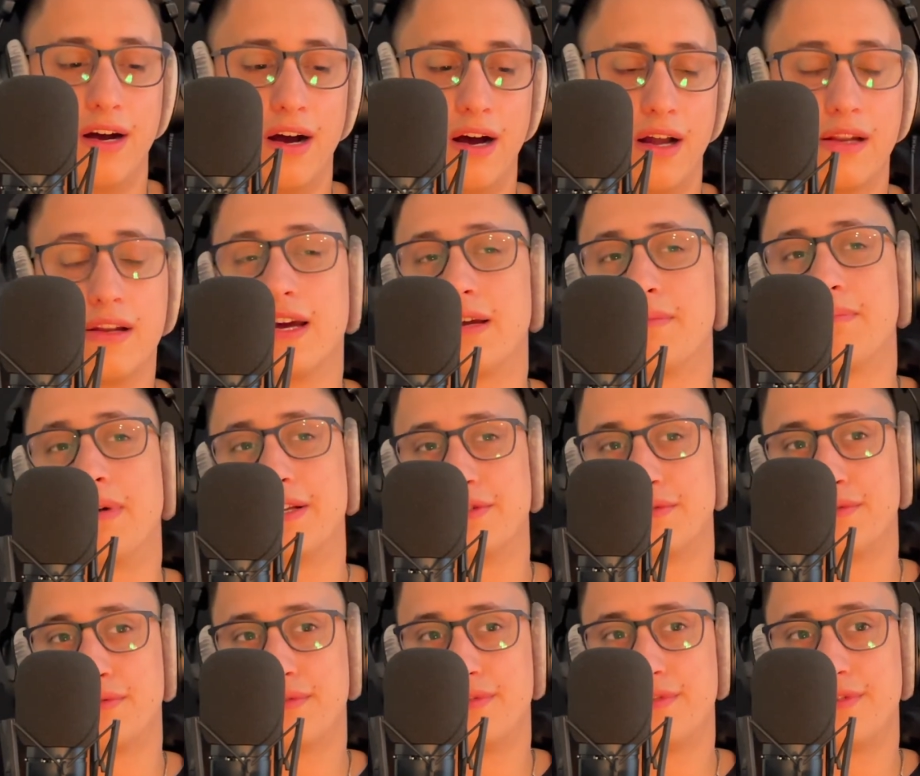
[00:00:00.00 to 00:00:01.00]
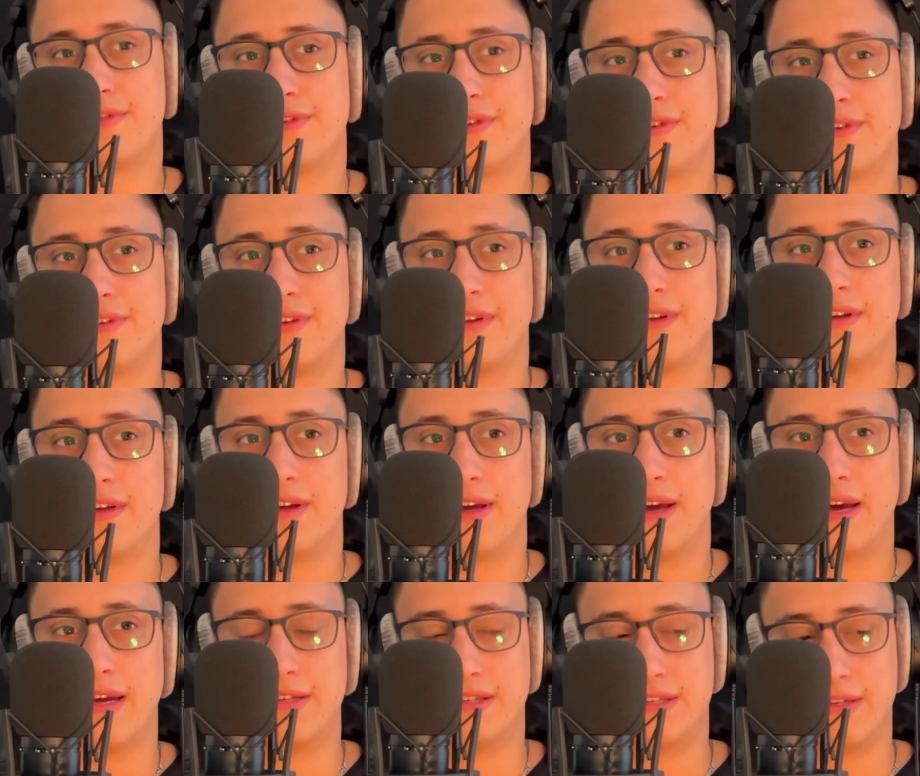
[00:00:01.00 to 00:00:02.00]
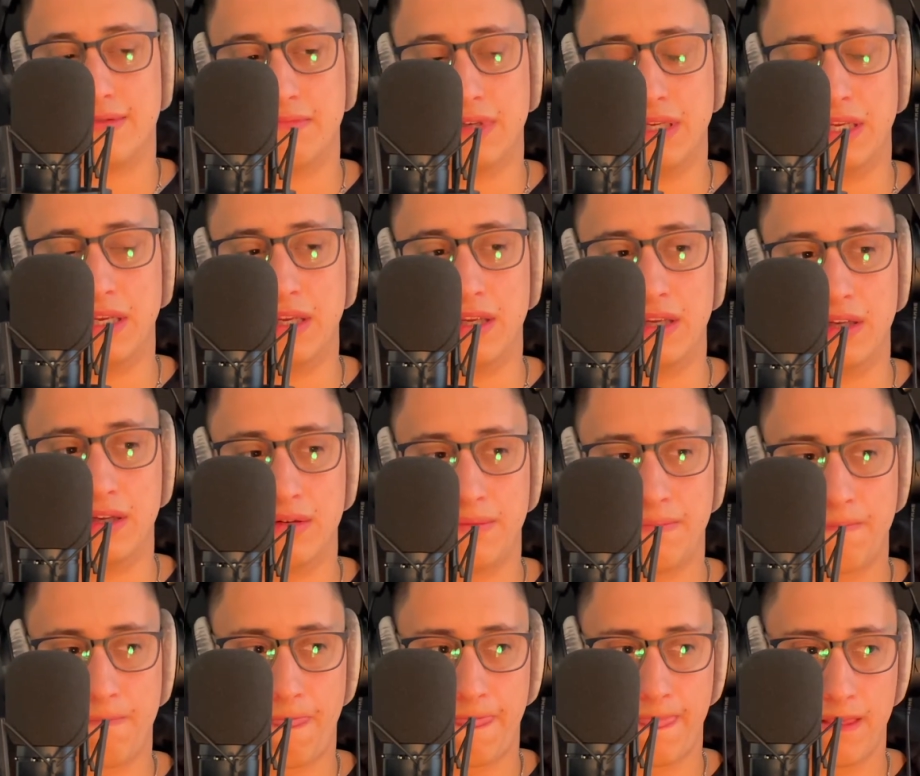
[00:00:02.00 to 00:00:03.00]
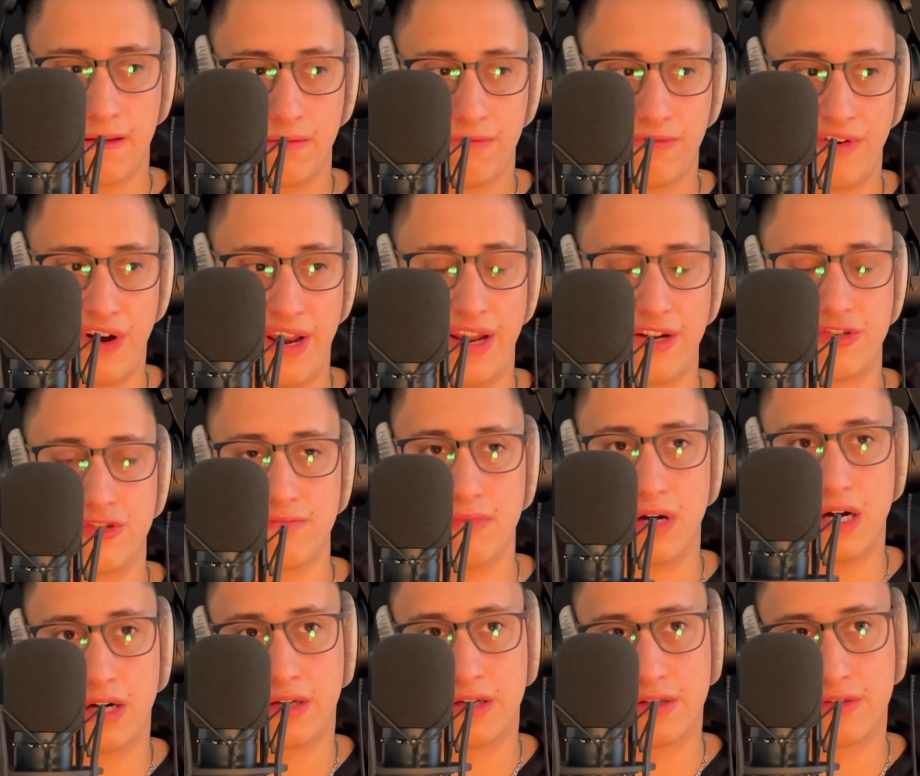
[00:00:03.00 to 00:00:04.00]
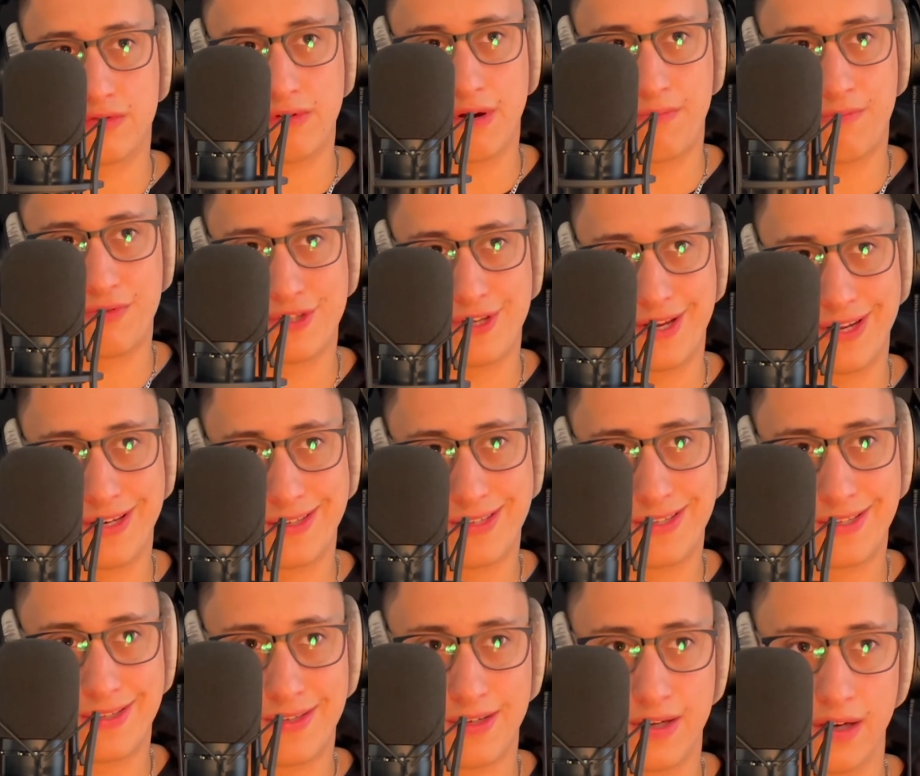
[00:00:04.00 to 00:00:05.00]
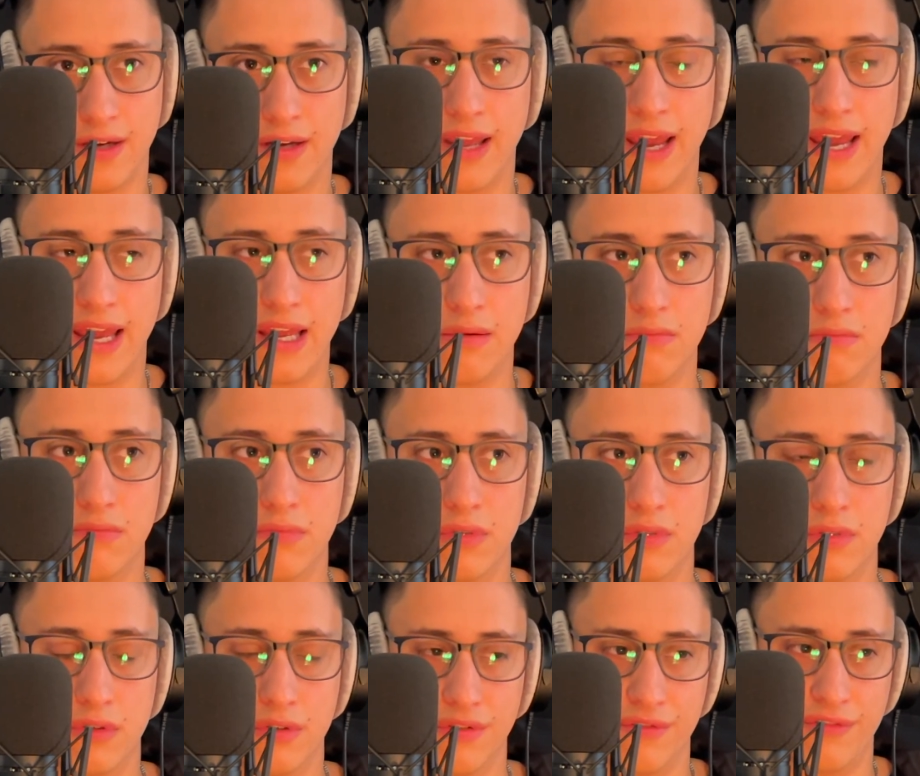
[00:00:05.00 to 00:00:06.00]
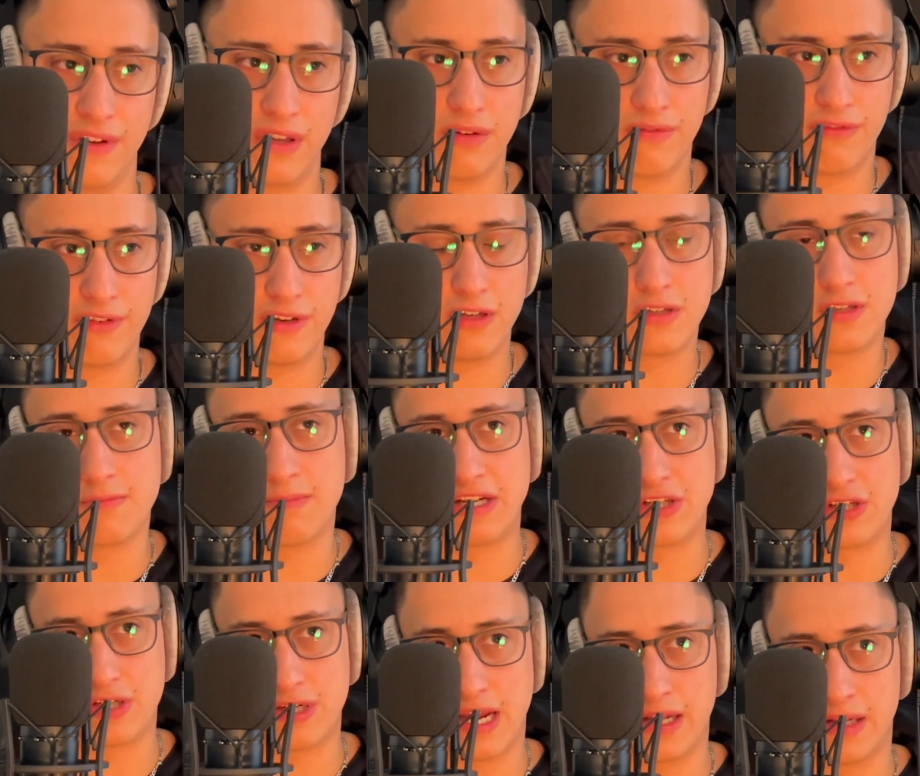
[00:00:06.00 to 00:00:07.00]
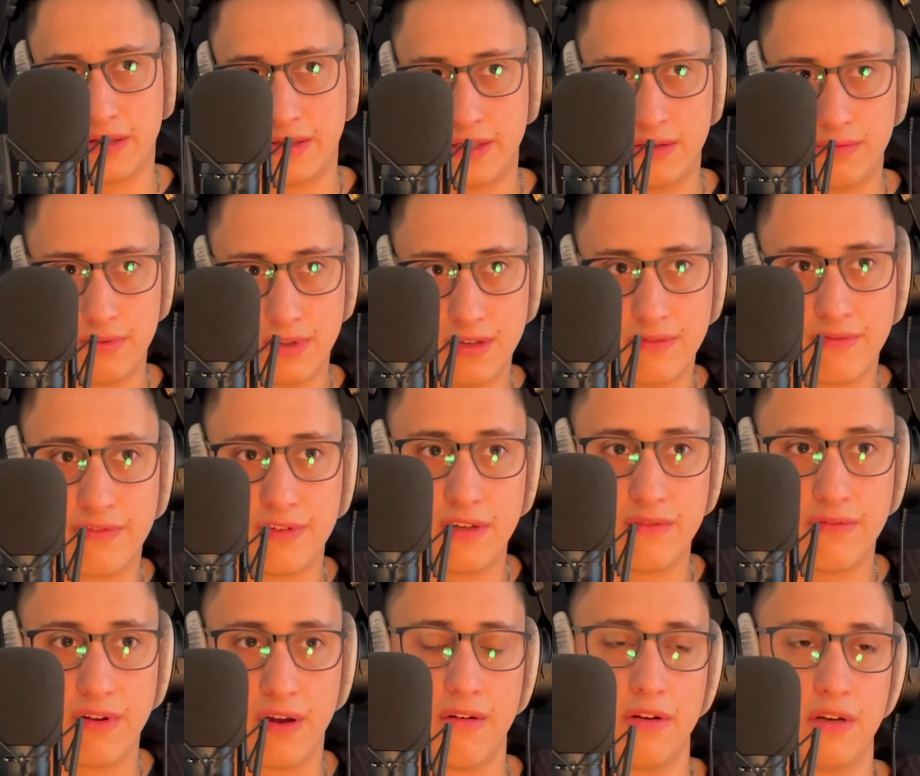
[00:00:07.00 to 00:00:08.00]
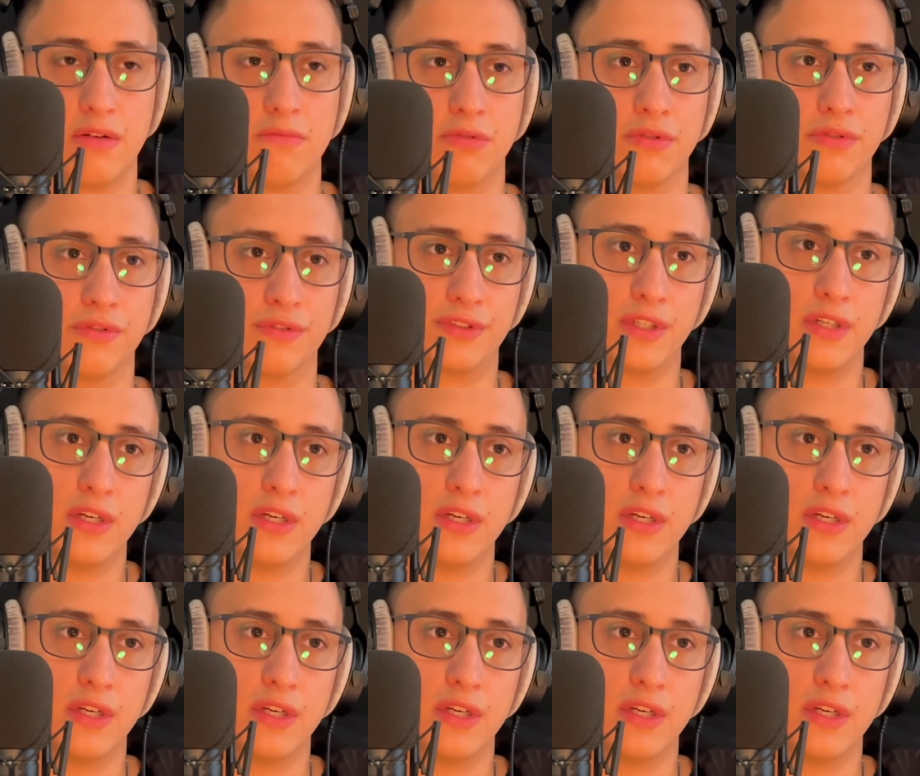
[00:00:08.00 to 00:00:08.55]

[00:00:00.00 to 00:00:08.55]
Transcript: I like puzzles, and to me, financial markets represent a game of infinite dimensionality with infinite variables.